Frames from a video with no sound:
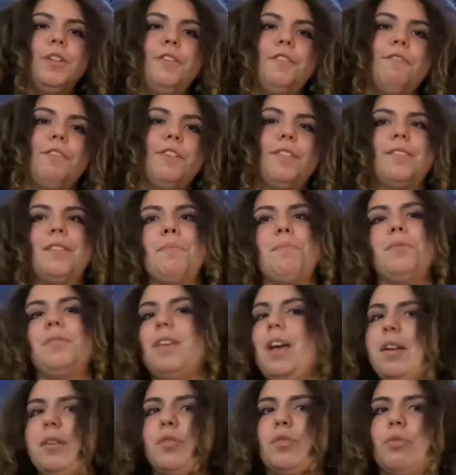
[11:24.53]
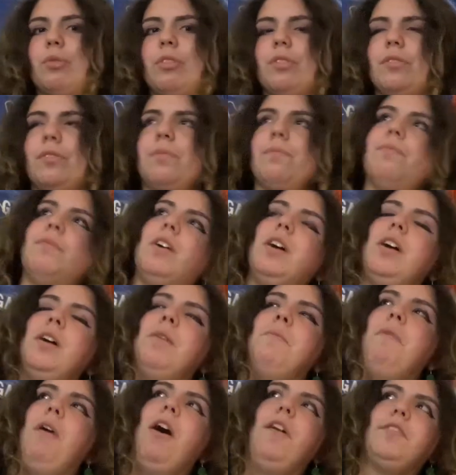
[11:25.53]
For example, dinosaurs.
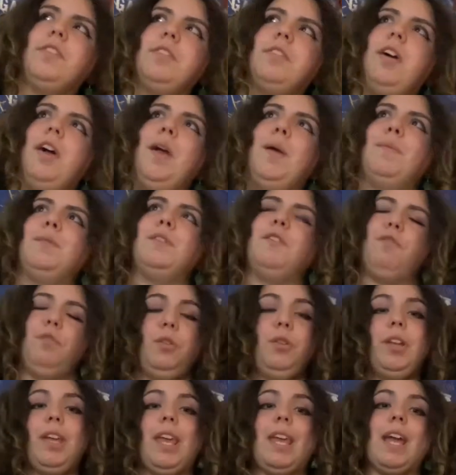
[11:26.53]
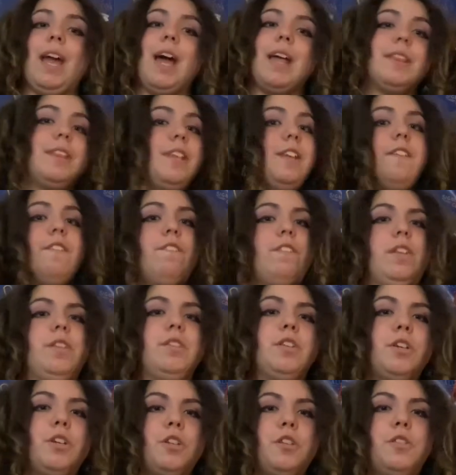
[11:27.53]
Oftentimes, if we're looking at the
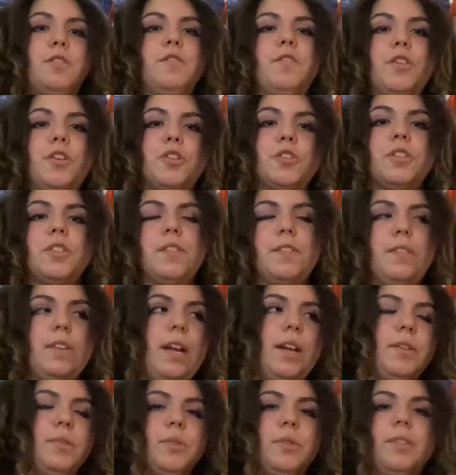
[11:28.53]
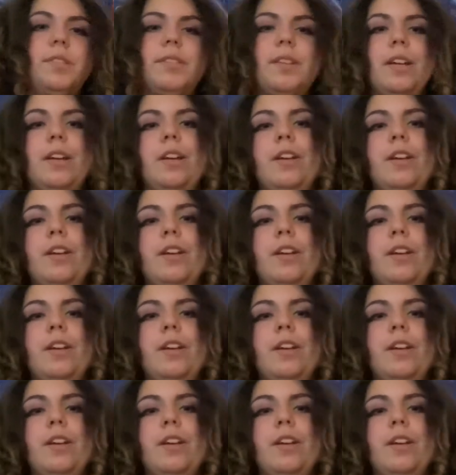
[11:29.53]
vintage versions of dinosaurs,